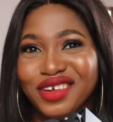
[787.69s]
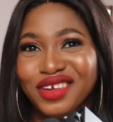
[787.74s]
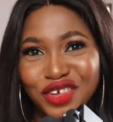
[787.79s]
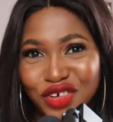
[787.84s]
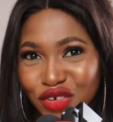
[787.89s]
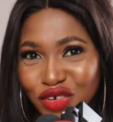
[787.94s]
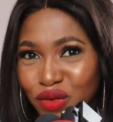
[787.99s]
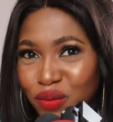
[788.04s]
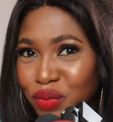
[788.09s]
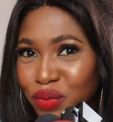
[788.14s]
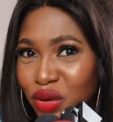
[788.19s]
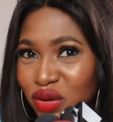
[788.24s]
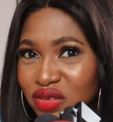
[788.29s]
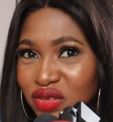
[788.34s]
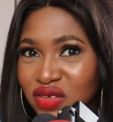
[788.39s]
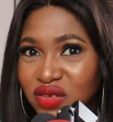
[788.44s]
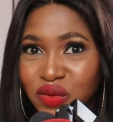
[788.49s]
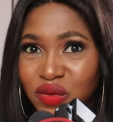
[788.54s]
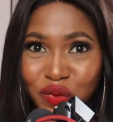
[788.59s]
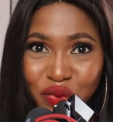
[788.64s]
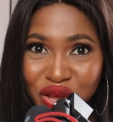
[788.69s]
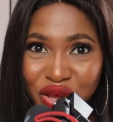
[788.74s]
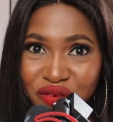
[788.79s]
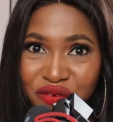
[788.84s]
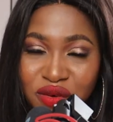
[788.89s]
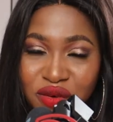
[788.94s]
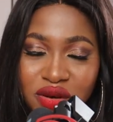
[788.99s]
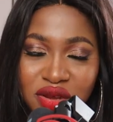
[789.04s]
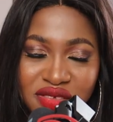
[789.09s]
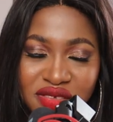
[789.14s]
you know but we
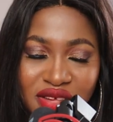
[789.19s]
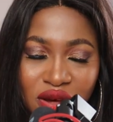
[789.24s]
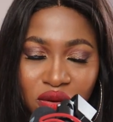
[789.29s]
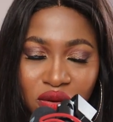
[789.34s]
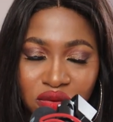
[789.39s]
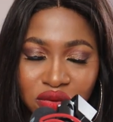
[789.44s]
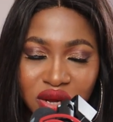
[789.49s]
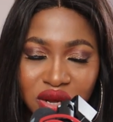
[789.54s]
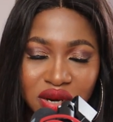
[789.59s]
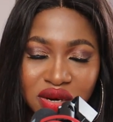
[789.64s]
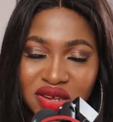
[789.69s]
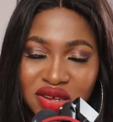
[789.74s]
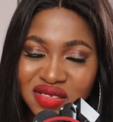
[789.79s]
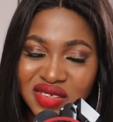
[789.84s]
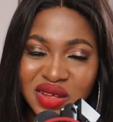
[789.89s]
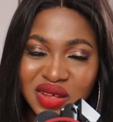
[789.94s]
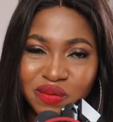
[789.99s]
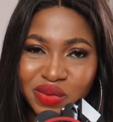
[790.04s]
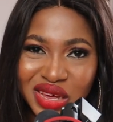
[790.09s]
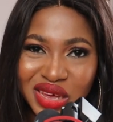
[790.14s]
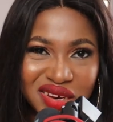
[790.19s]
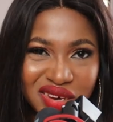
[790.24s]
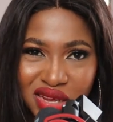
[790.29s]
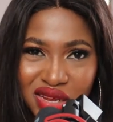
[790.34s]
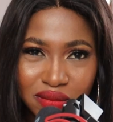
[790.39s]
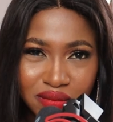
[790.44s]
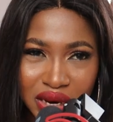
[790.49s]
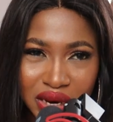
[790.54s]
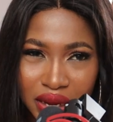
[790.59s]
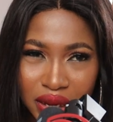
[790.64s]
from the south we can easily bear
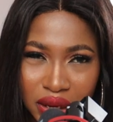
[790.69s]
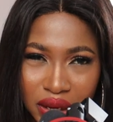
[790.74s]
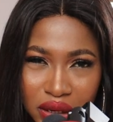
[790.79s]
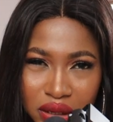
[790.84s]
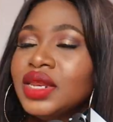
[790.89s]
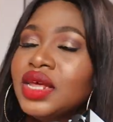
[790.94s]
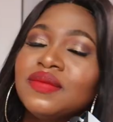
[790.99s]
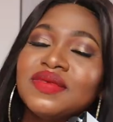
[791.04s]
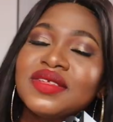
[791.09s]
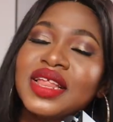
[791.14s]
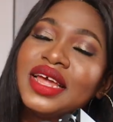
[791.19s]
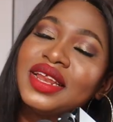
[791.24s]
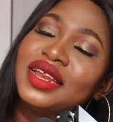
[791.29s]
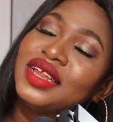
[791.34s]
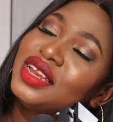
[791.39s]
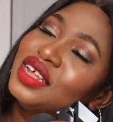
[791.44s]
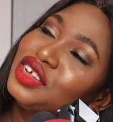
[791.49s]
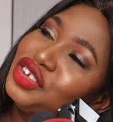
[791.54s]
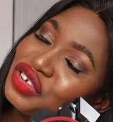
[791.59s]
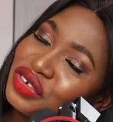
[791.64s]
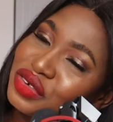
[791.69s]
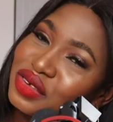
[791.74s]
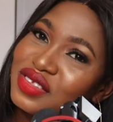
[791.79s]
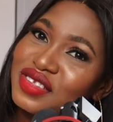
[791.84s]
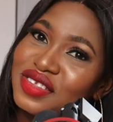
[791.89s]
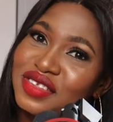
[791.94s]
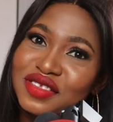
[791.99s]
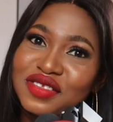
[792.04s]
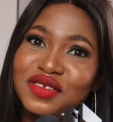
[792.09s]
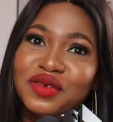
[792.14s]
name like names like lily
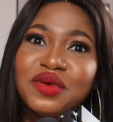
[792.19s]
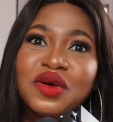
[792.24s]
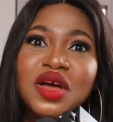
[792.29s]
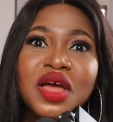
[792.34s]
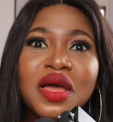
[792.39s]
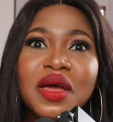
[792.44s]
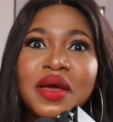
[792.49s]
johnson so